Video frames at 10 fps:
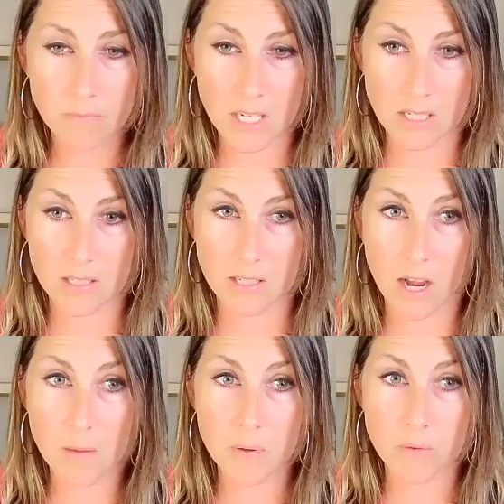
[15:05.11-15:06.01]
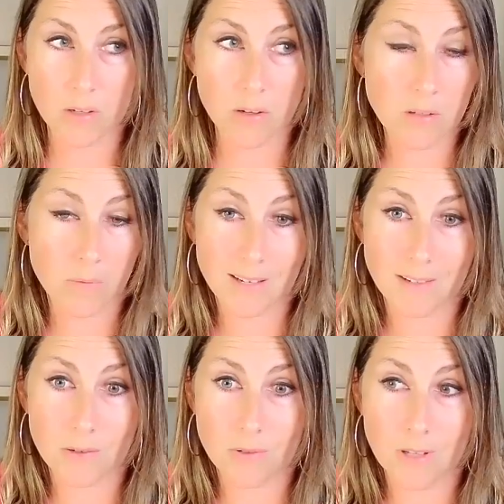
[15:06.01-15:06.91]
He had to stop. He was on his way to
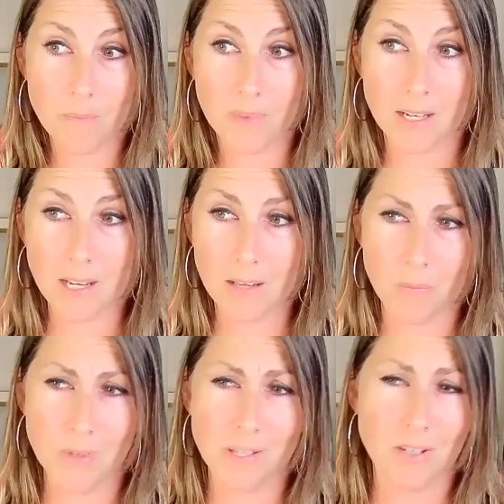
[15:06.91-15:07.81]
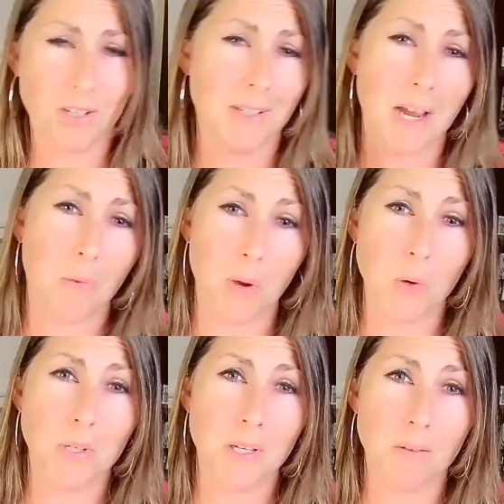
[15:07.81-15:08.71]
do something. He wasn't just out
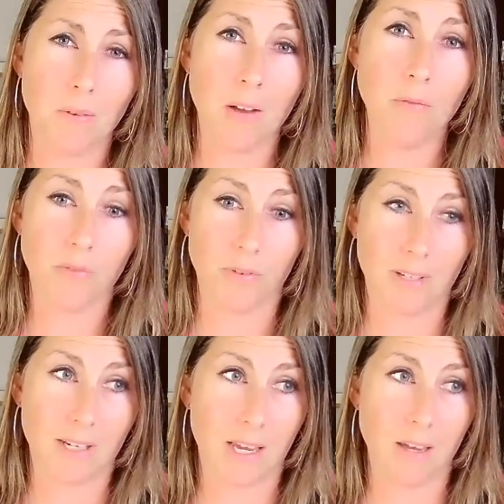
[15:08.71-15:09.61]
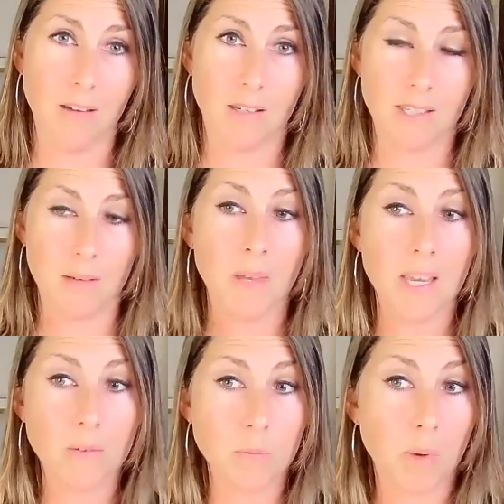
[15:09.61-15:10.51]
moseying around for the day. It seemed
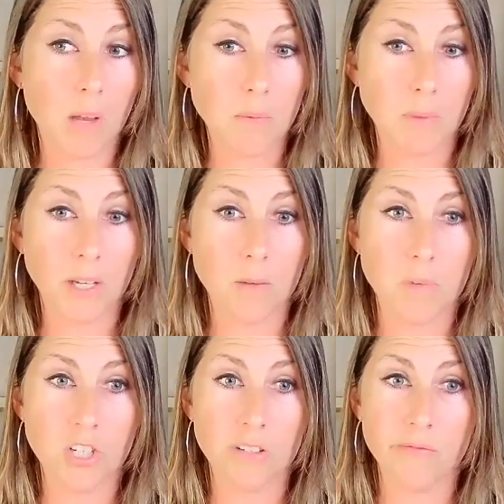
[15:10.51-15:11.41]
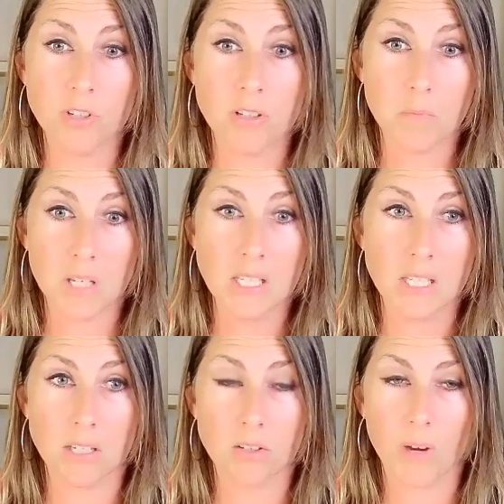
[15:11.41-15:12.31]
like he was probably on a mission for some
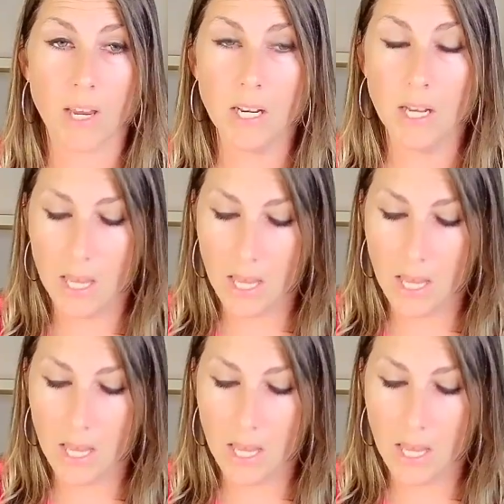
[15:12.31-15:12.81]
business, right?